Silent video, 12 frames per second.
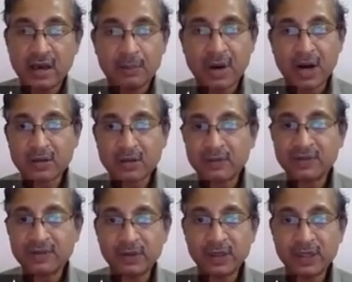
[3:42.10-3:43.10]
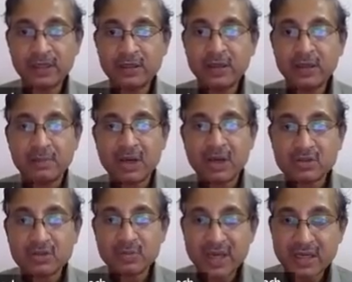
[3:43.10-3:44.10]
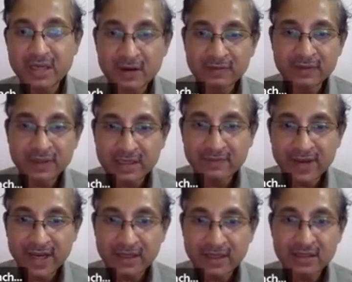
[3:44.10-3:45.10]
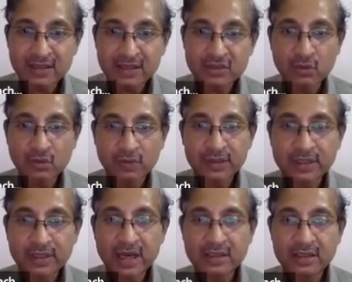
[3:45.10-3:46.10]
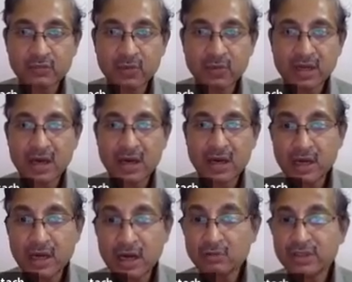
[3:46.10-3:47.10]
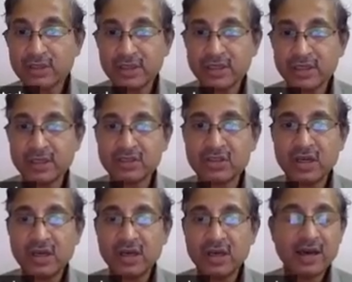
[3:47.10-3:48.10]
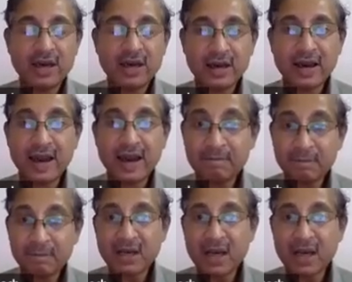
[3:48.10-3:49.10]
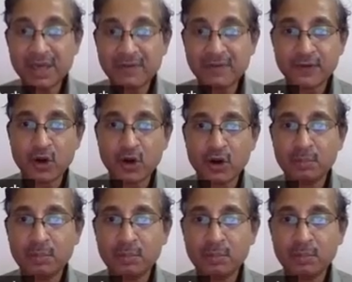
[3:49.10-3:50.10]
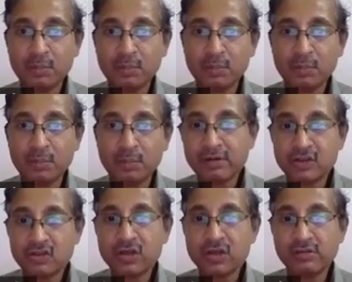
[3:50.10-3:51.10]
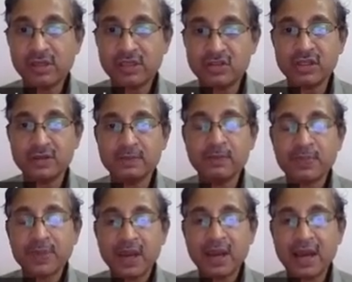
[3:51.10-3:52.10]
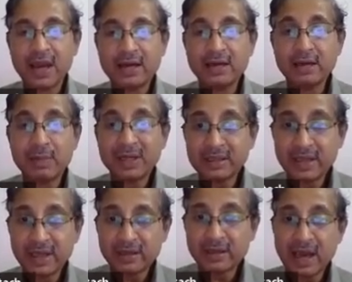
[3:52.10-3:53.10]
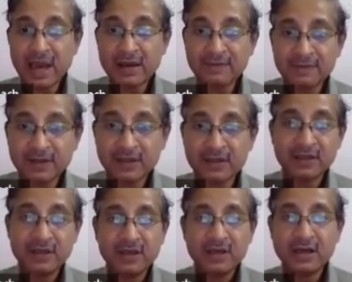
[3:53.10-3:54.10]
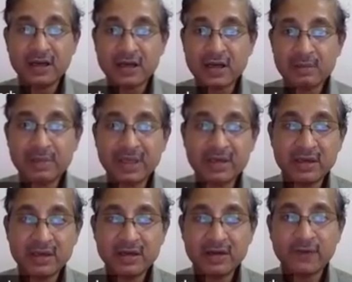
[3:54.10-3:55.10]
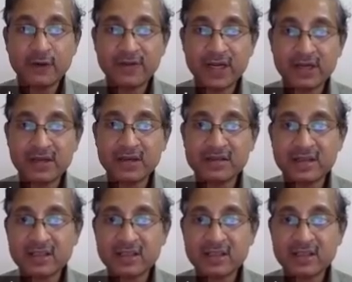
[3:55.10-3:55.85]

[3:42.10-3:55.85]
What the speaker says: part of the world, because many of the invaders over the last 1,000 years have been coming from Central Asian region. But then after coming here for various